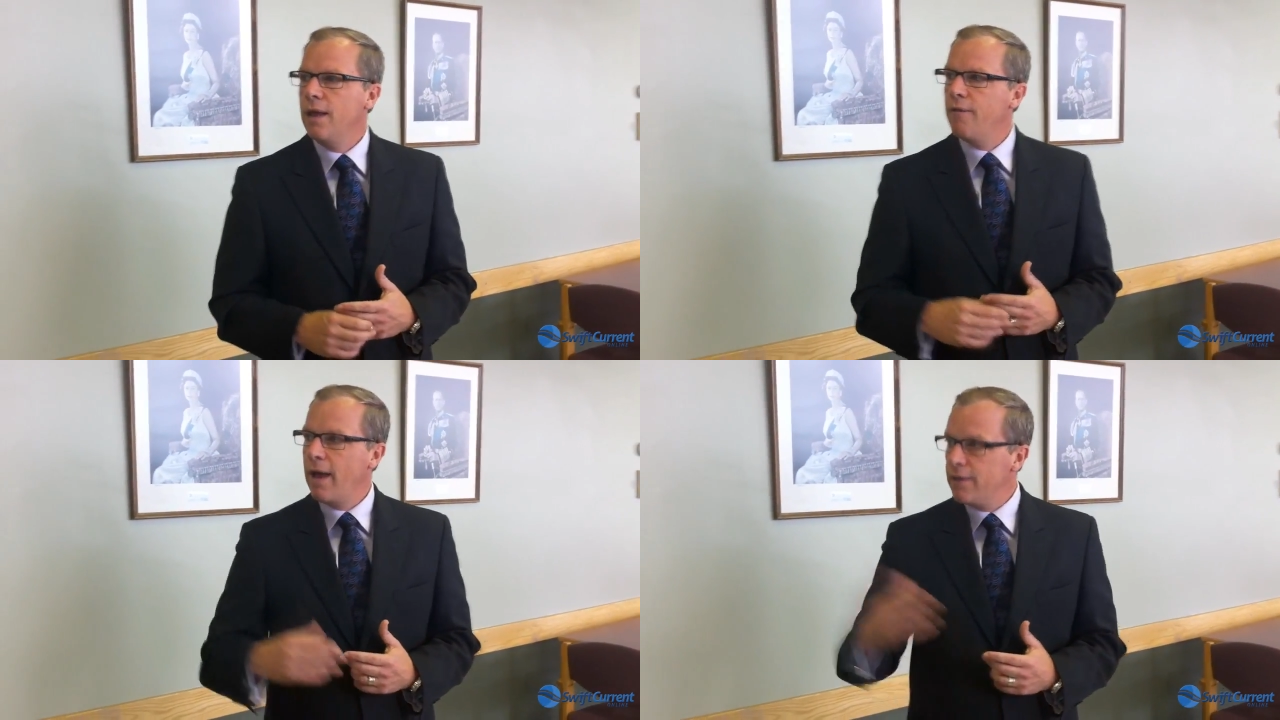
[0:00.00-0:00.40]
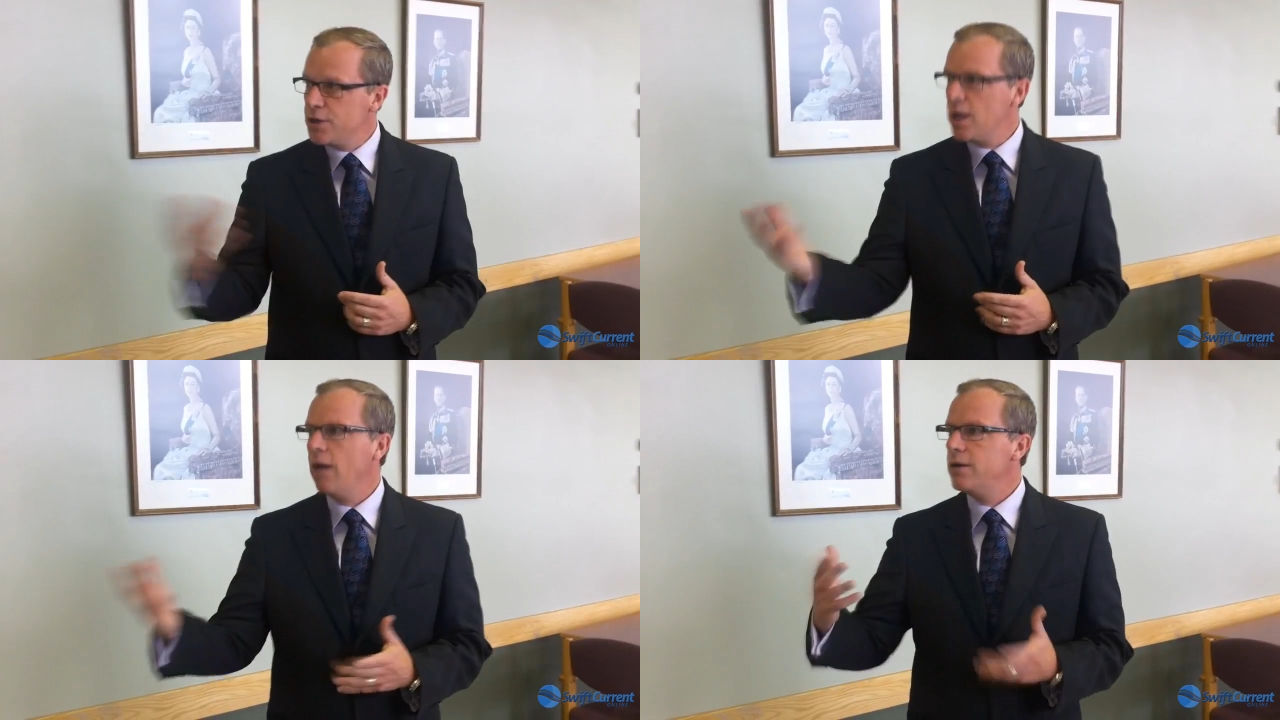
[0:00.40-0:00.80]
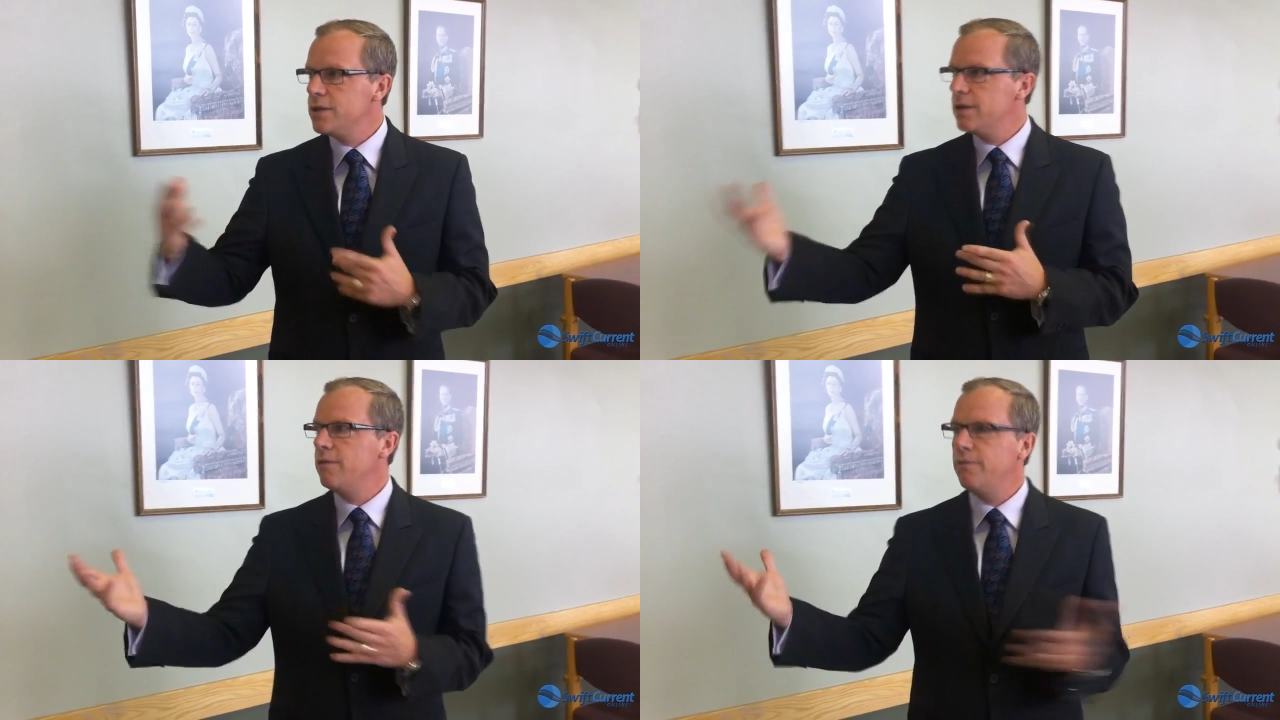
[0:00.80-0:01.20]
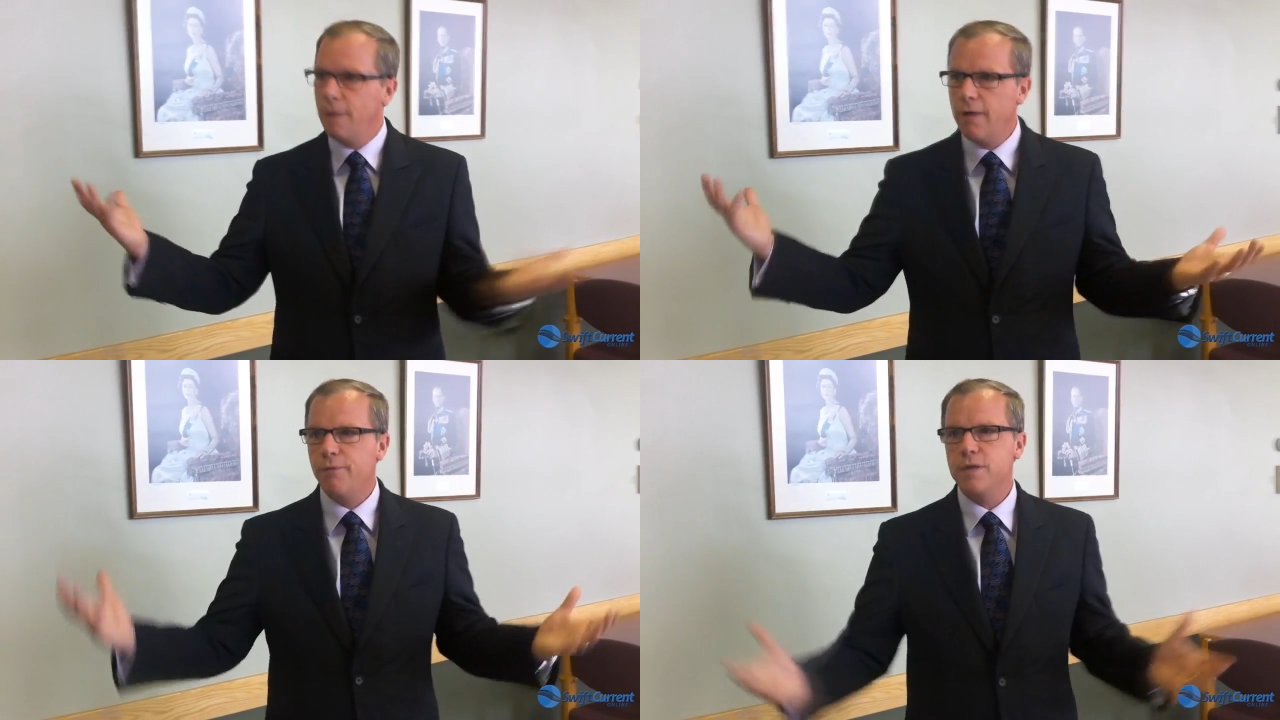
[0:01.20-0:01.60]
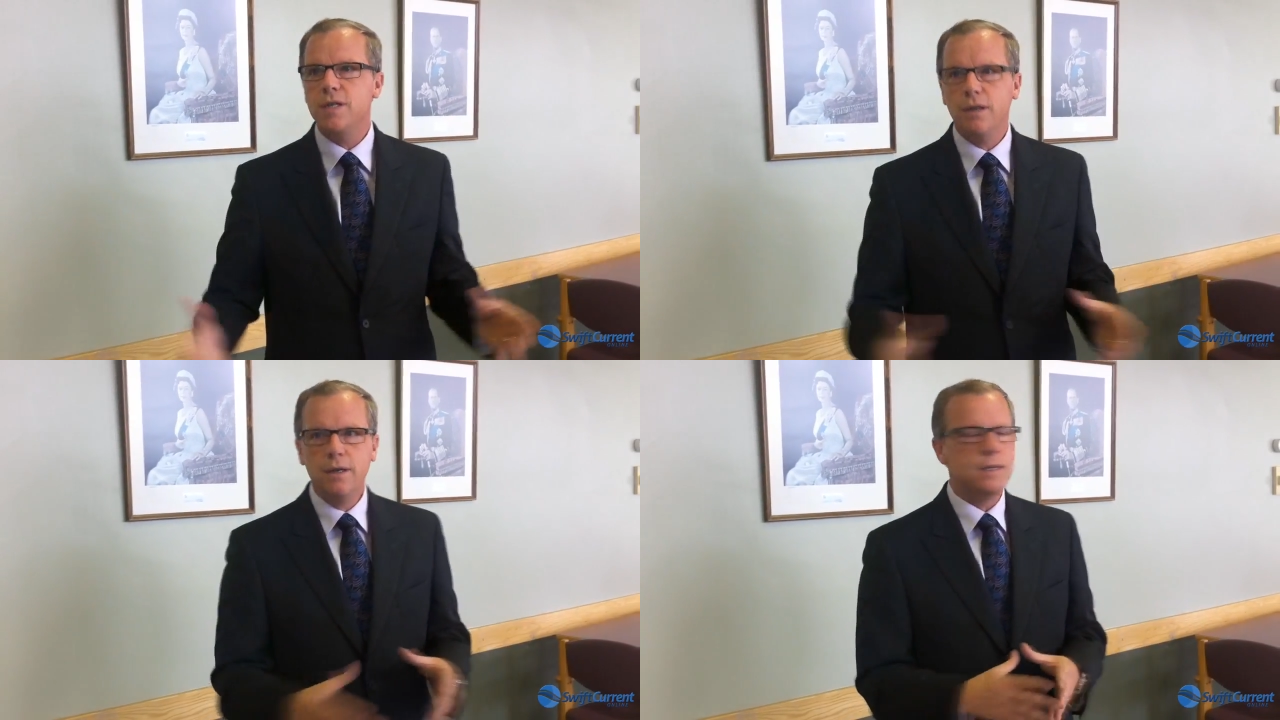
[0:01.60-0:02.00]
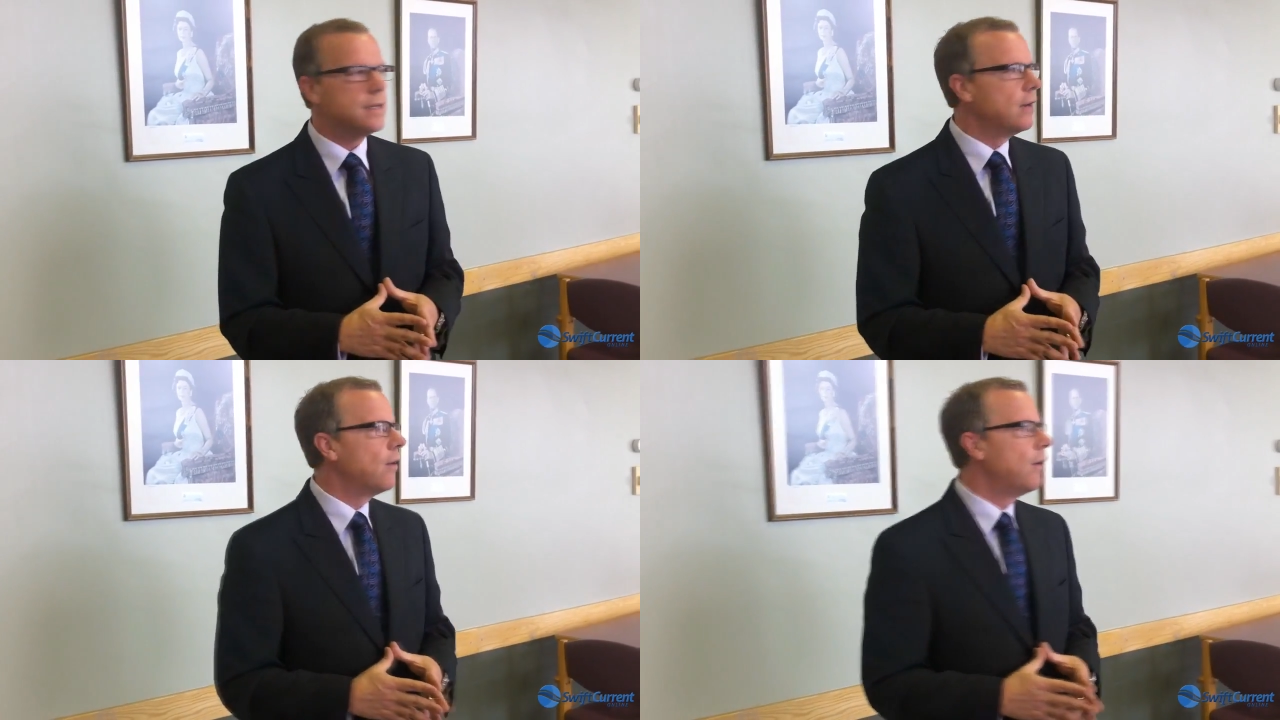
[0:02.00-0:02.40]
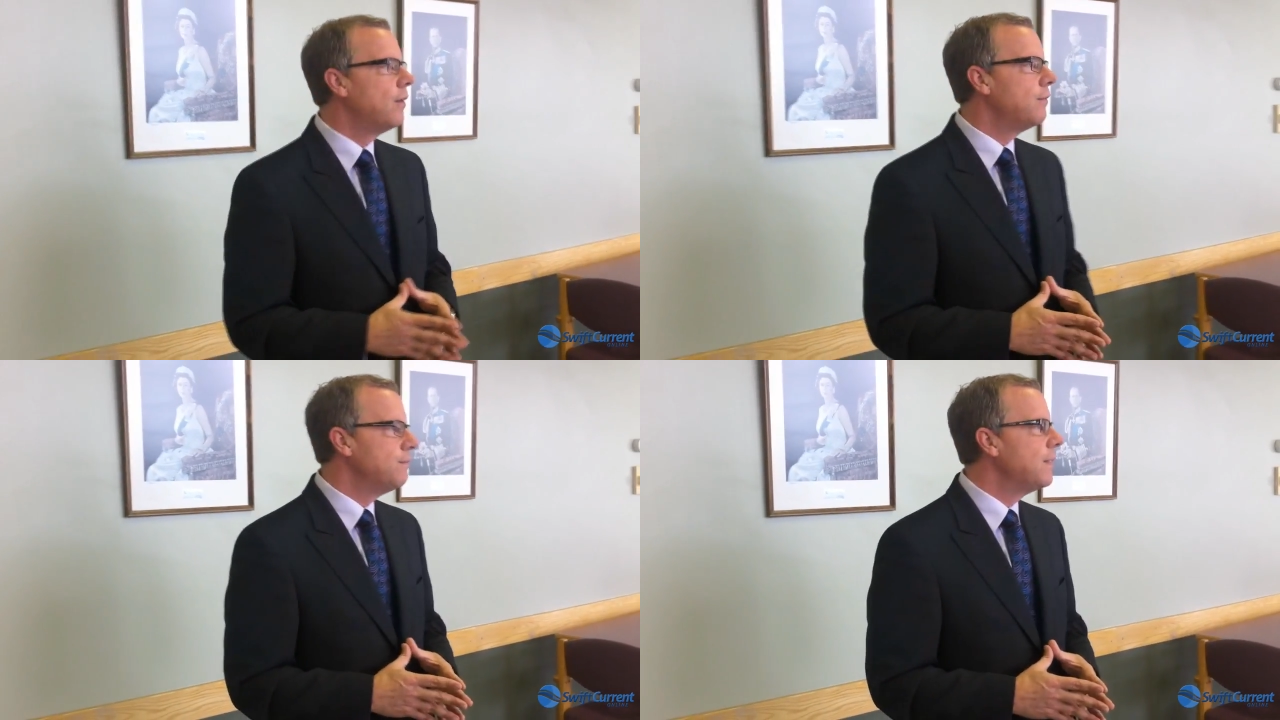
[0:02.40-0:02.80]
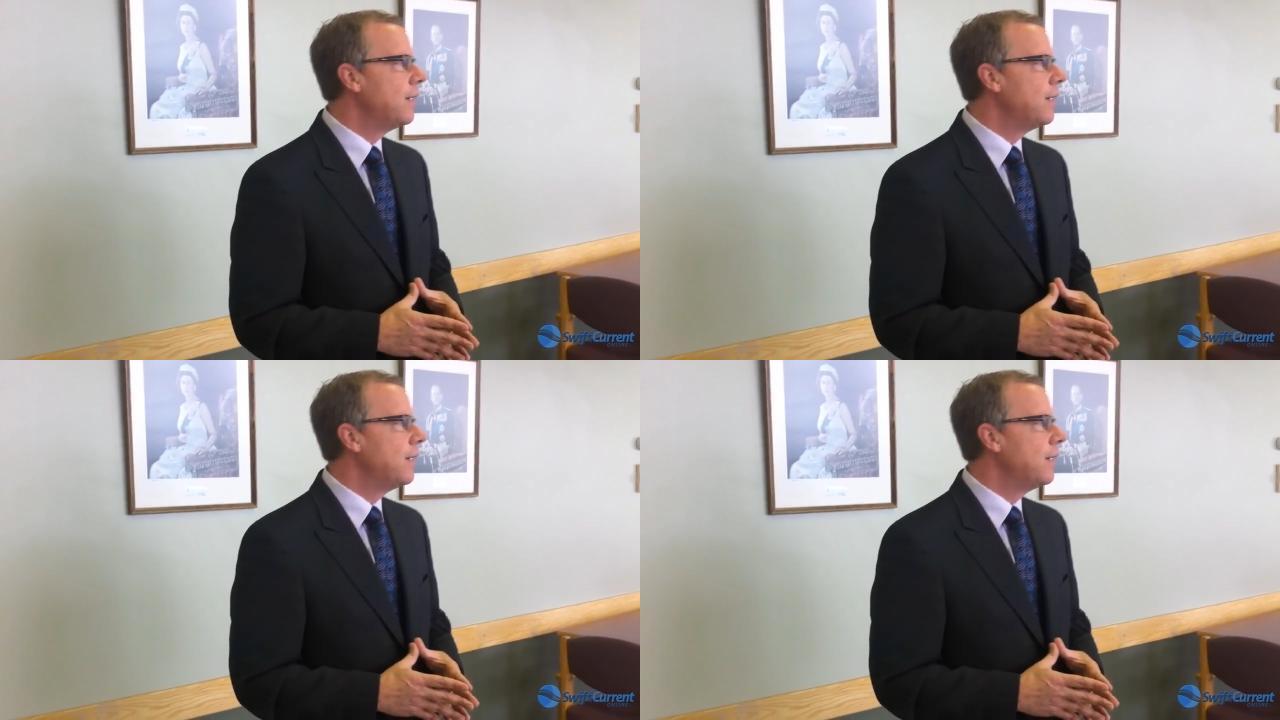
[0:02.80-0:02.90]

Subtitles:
they've had the challenges of facilities that are